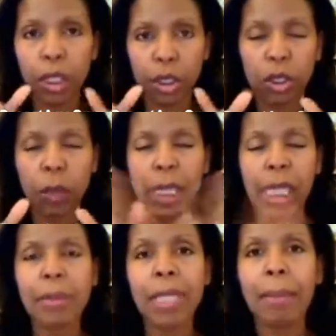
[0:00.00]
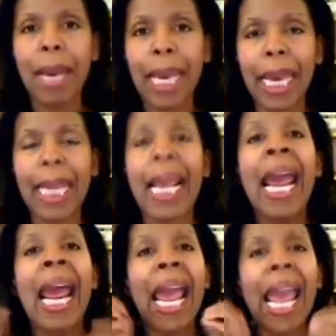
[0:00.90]
There are so many names in my head.
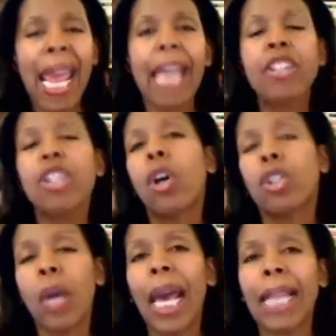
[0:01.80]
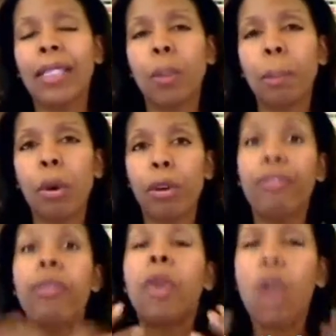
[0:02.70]
And she also had support
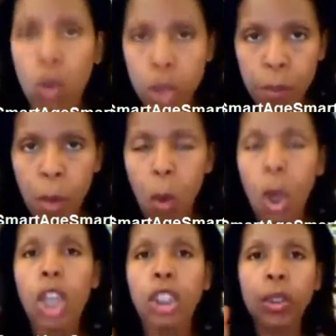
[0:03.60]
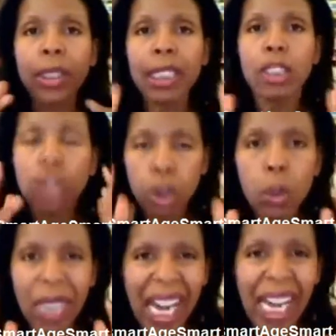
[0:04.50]
from Coach Mo. So these
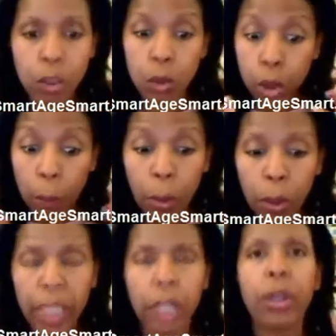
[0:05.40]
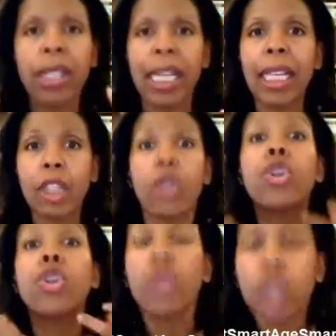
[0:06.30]
two guys were supporting her and telling her,
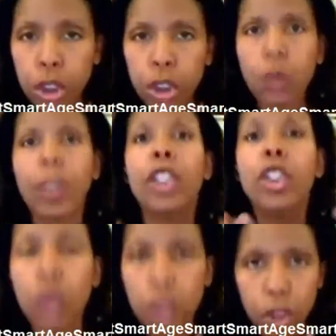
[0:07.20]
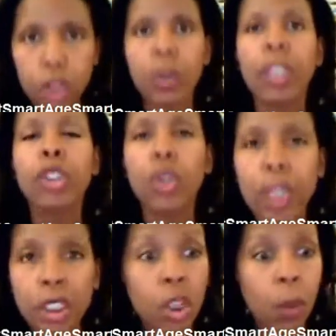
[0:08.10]
you can do it, you can do it, you
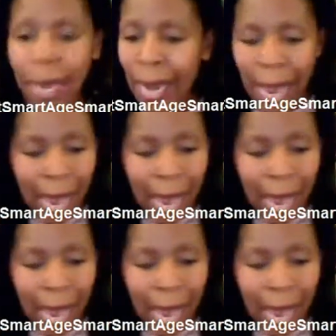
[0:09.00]
can do it.